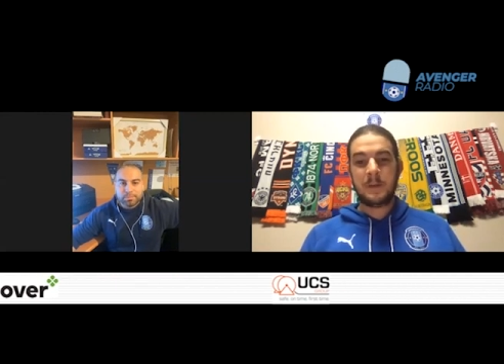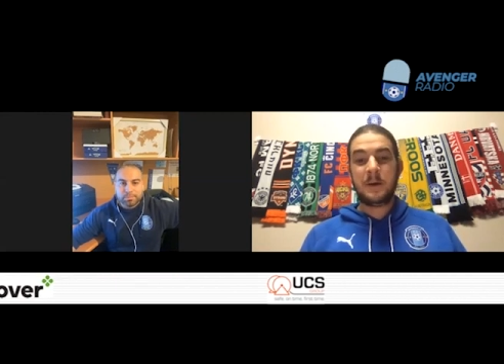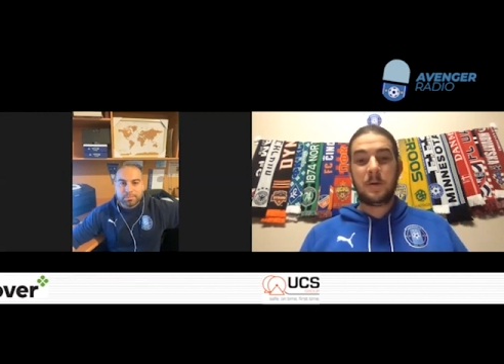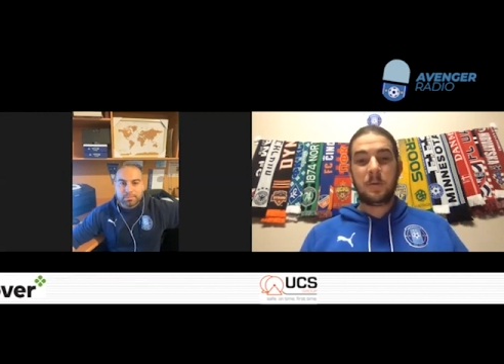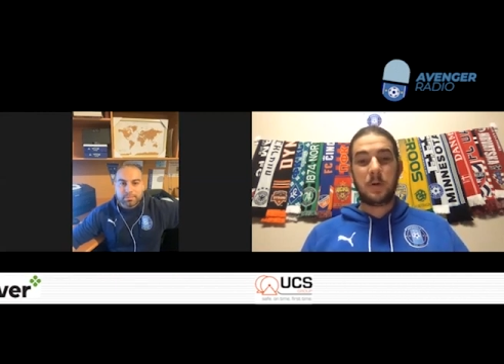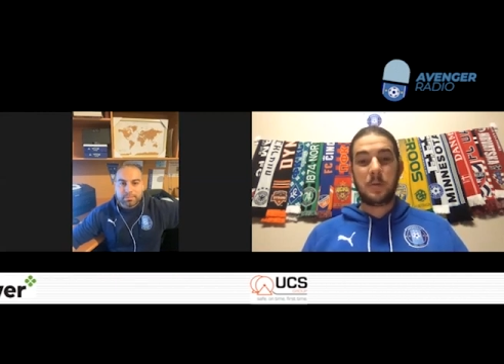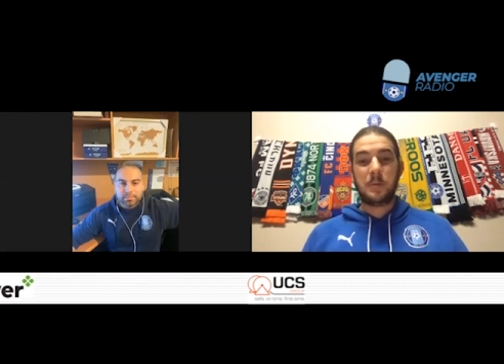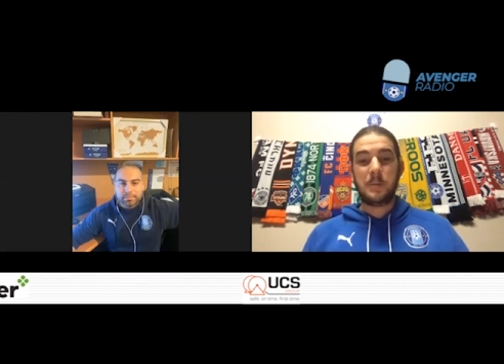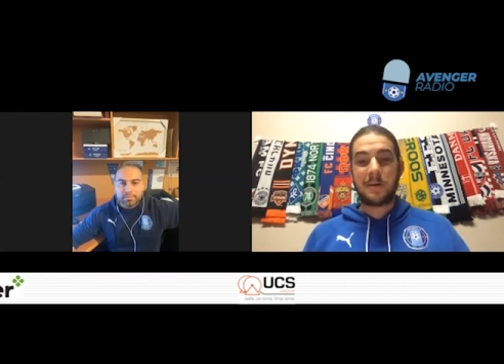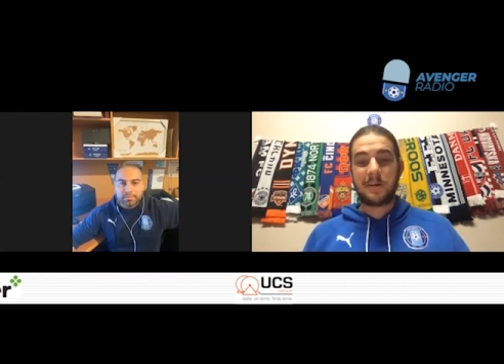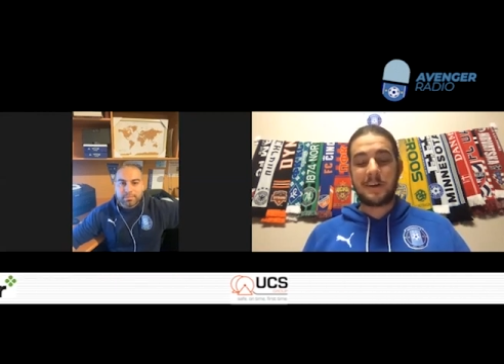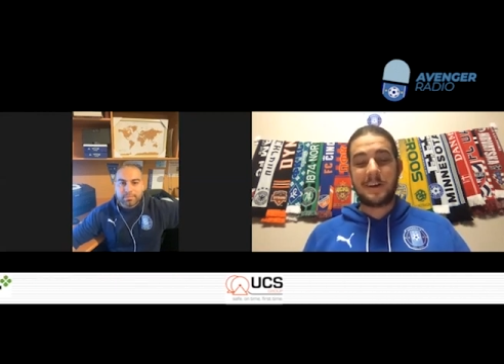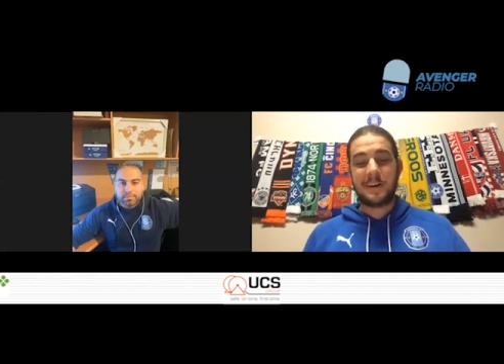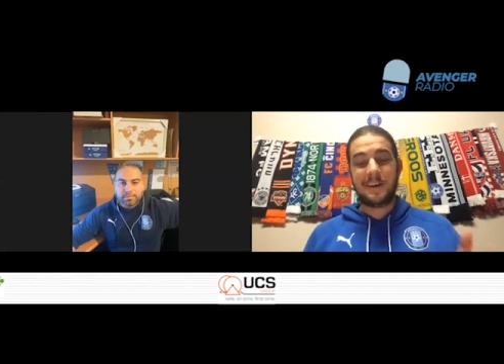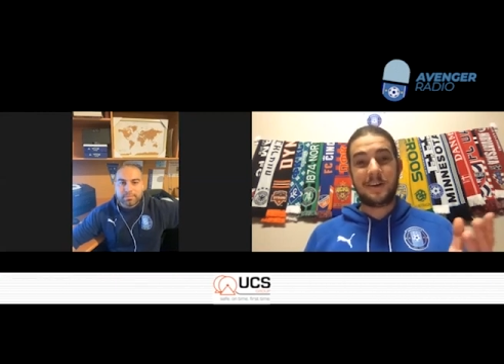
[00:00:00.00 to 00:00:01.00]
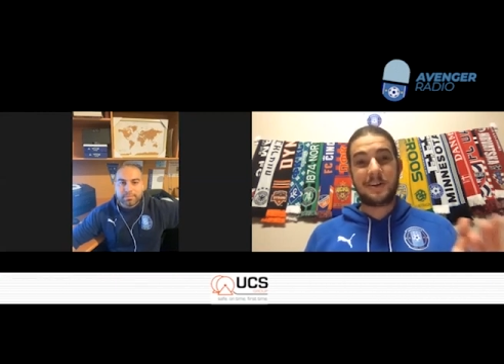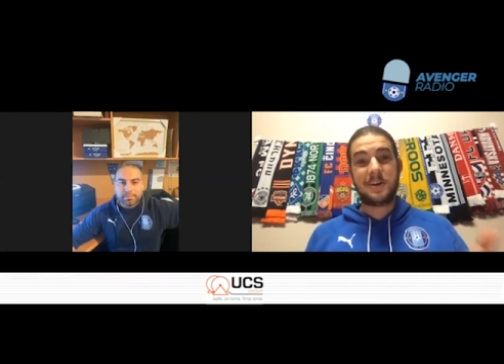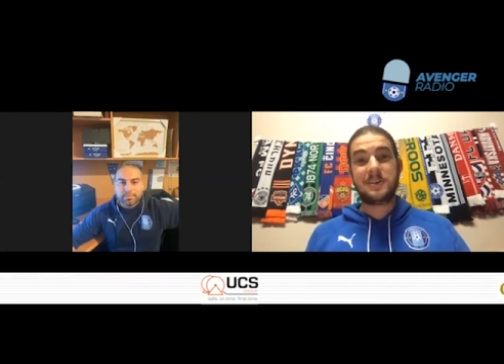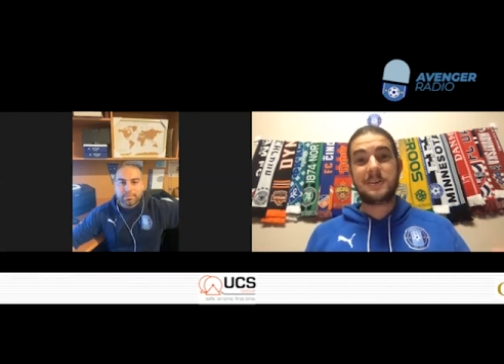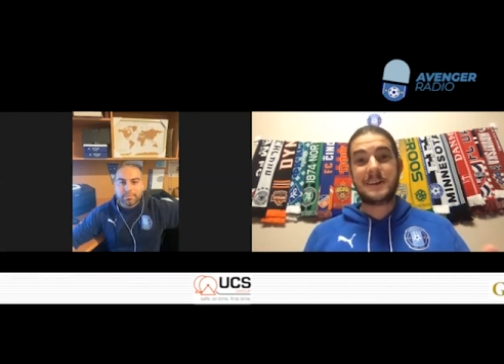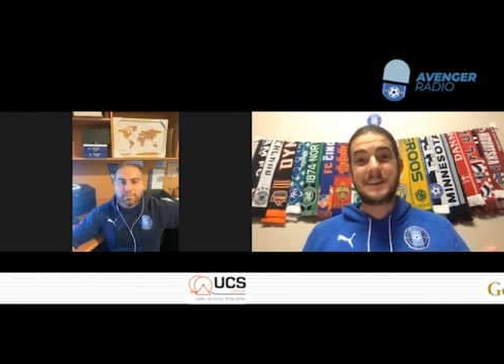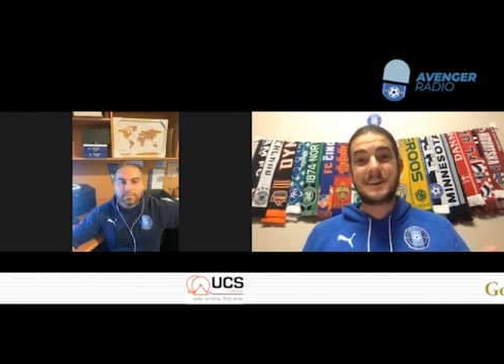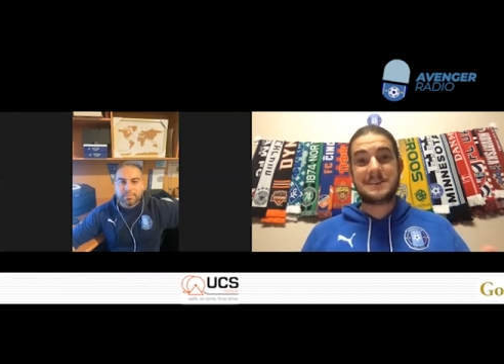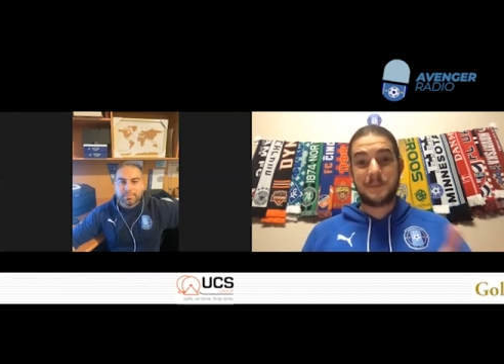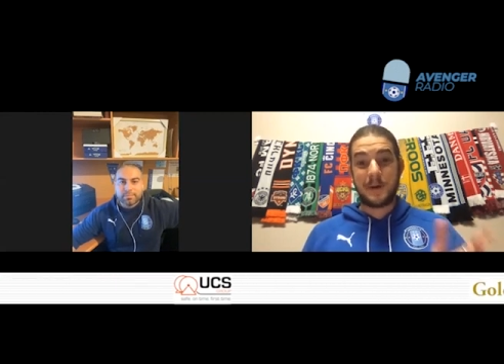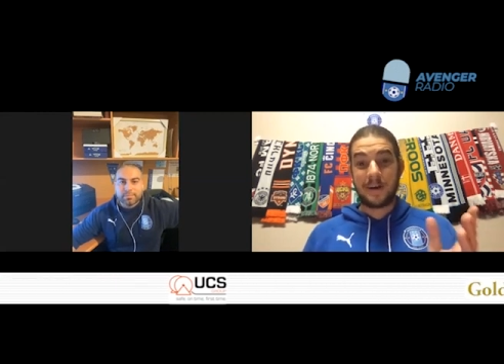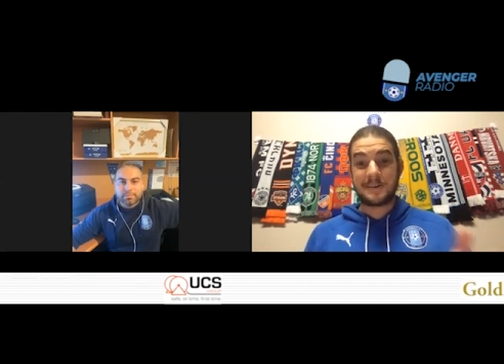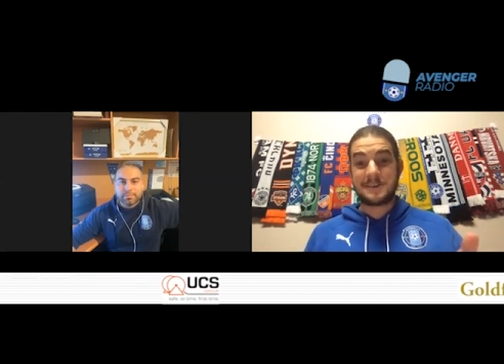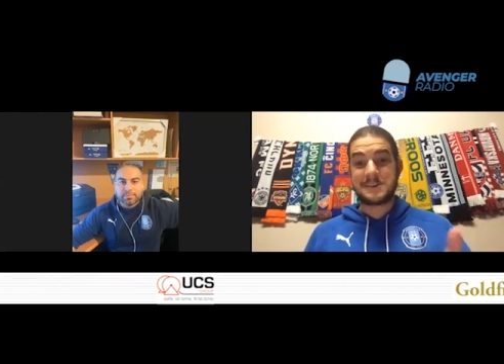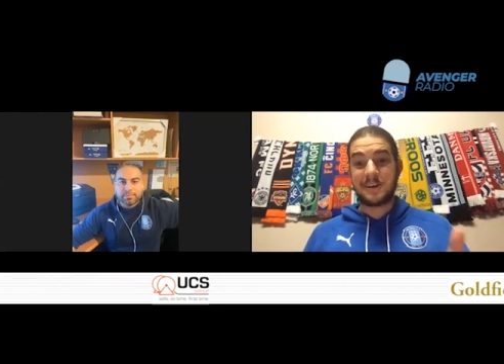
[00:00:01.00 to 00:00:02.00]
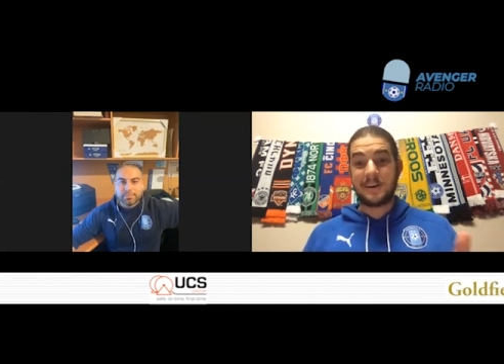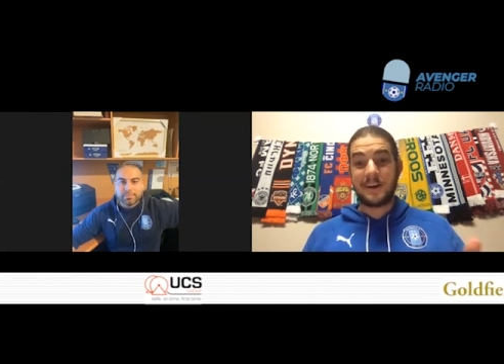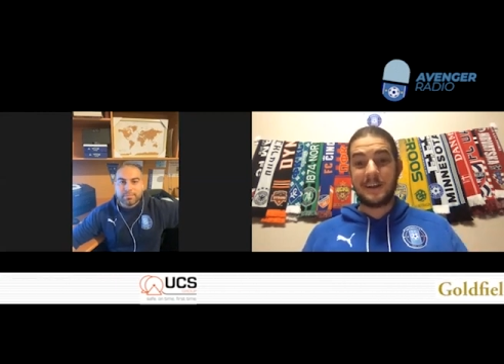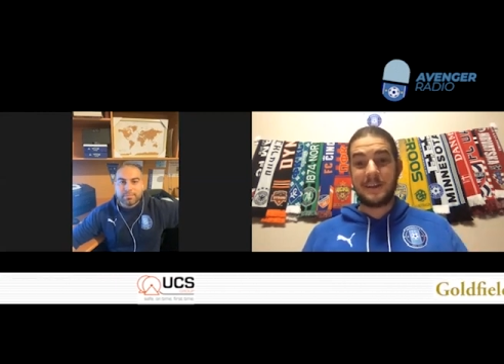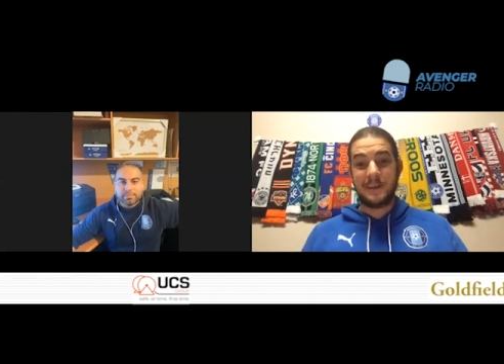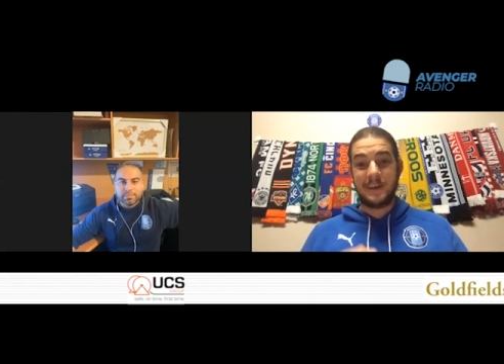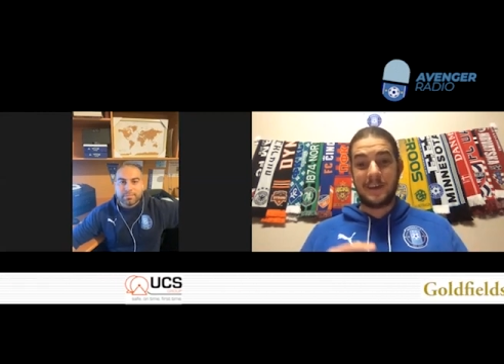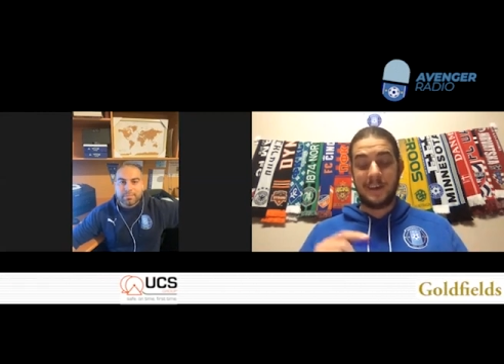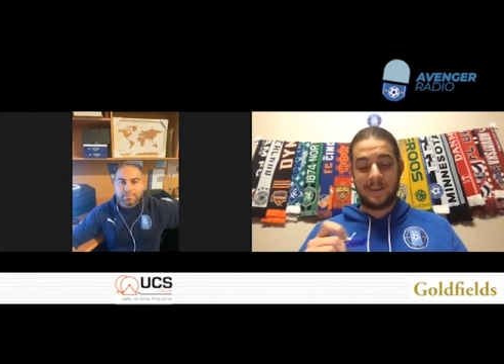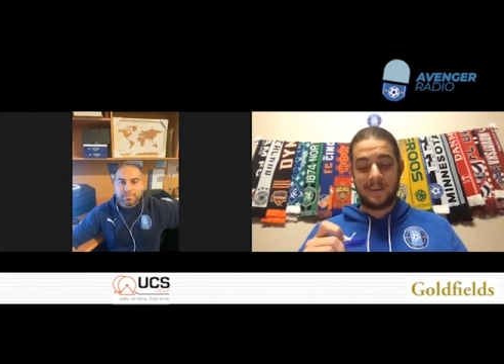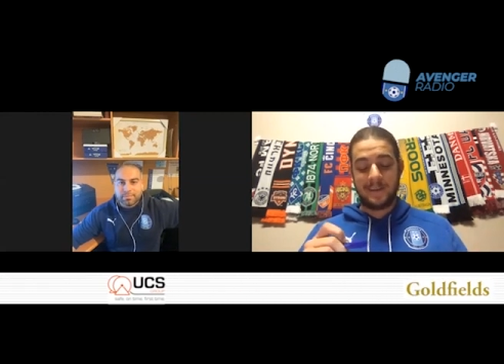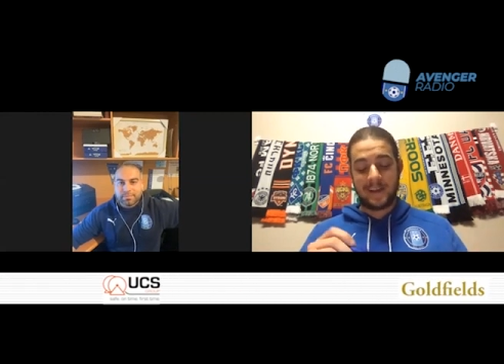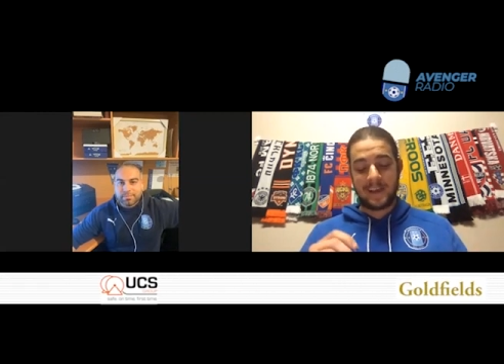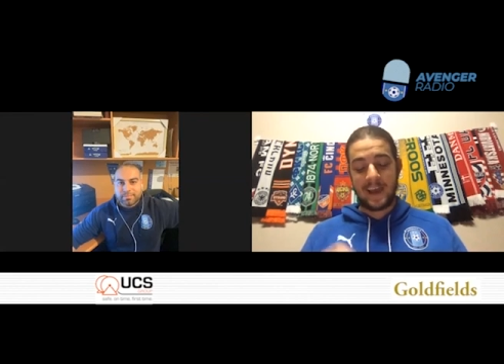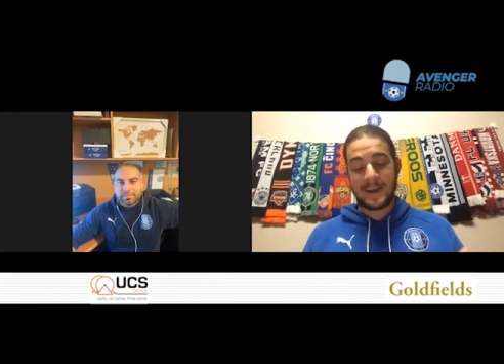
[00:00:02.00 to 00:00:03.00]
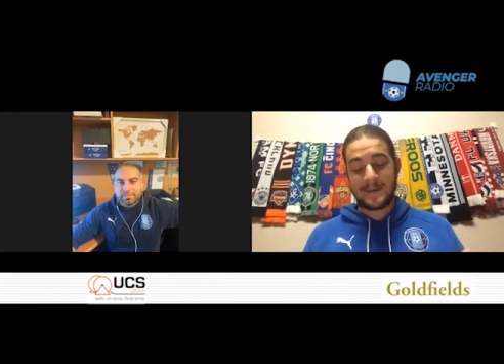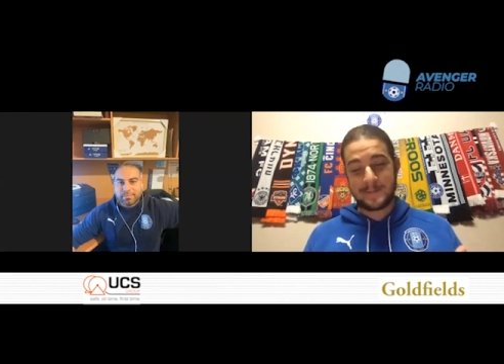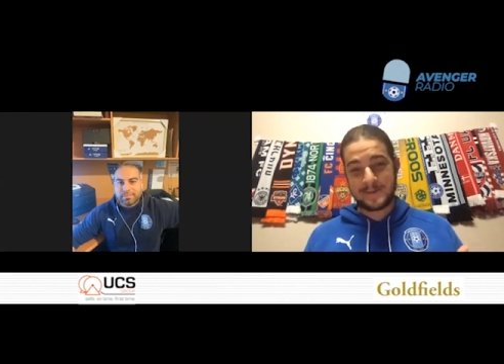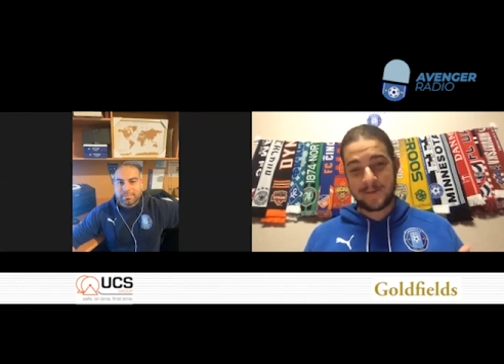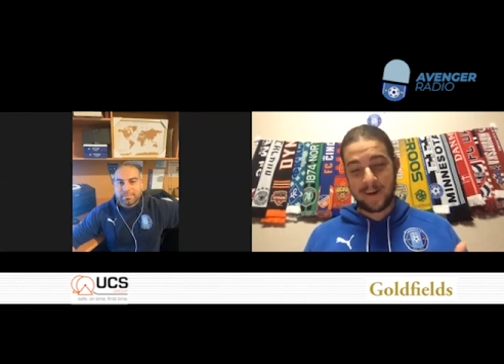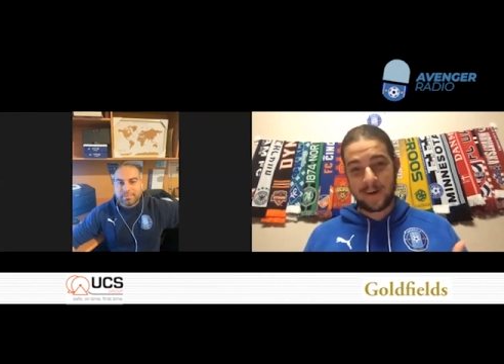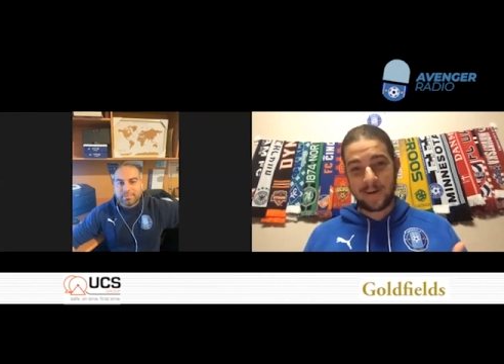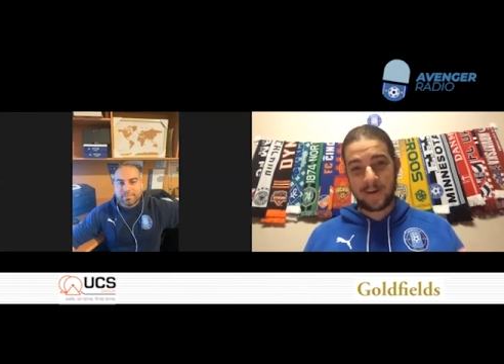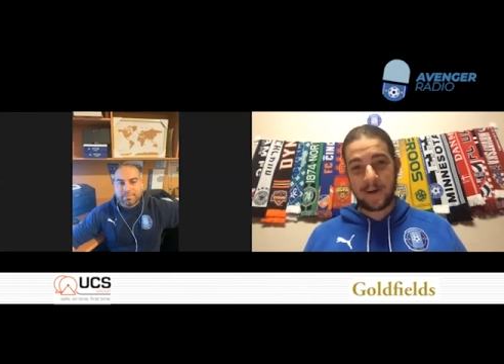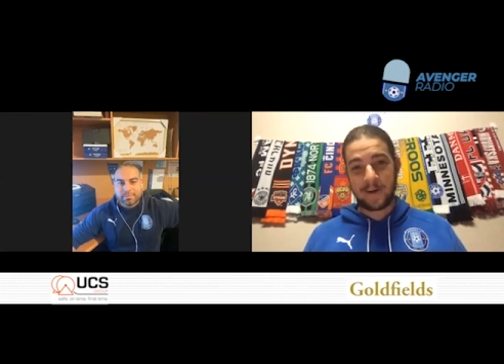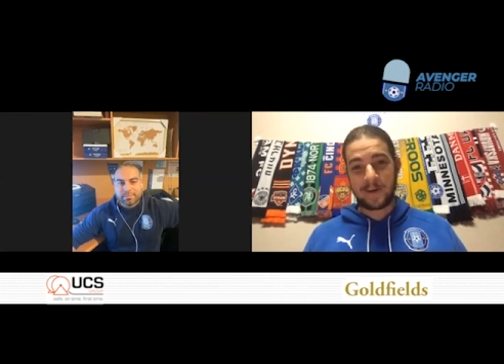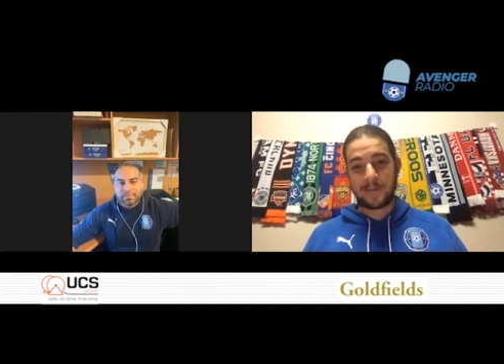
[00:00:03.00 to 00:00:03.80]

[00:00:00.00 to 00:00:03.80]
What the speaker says: Well, Marin, not only is Marin, the games record holder,